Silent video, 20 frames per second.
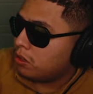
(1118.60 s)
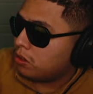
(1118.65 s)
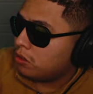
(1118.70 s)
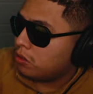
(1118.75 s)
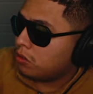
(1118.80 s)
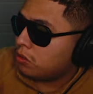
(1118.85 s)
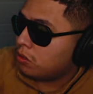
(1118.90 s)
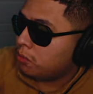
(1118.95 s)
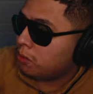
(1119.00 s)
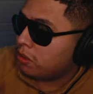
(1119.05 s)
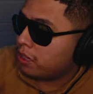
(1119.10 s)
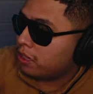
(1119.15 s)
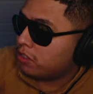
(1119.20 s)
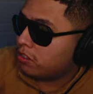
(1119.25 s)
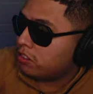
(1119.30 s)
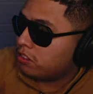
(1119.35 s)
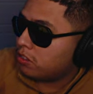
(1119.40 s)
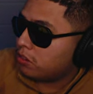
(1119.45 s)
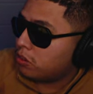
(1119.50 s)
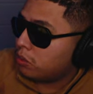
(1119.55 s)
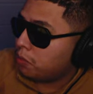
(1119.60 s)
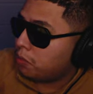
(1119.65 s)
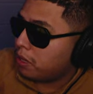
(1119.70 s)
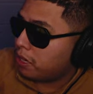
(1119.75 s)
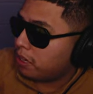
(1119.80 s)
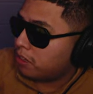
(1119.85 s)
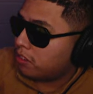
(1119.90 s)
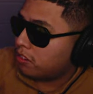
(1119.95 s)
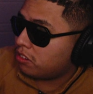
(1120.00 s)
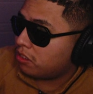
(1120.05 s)
Two blanks. Two
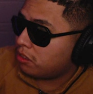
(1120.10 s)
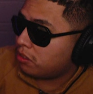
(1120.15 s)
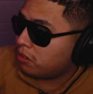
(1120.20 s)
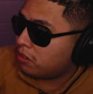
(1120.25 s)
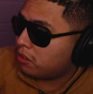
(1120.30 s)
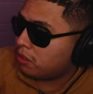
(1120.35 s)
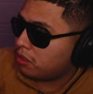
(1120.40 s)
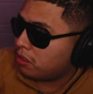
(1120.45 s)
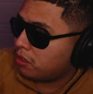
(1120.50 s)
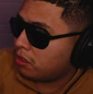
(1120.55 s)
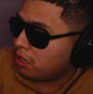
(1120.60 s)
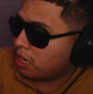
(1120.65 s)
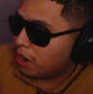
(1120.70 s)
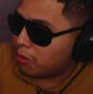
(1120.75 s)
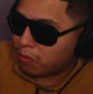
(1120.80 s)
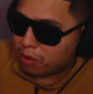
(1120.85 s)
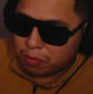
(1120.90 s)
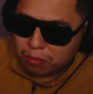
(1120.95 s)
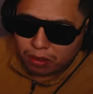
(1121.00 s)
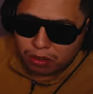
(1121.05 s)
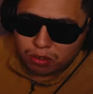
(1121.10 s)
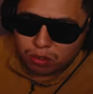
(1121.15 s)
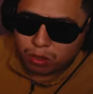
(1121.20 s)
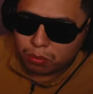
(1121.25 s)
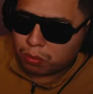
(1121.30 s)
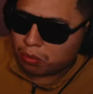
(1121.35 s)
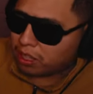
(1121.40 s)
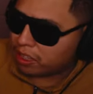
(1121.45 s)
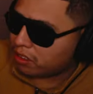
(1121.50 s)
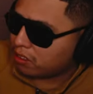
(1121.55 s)
blanks. Gotta remember, two
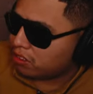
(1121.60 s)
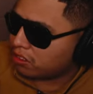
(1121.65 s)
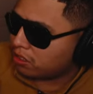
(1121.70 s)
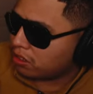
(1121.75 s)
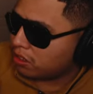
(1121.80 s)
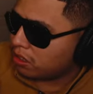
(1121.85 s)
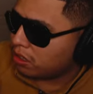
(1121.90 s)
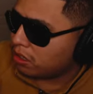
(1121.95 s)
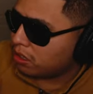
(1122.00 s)
blanks.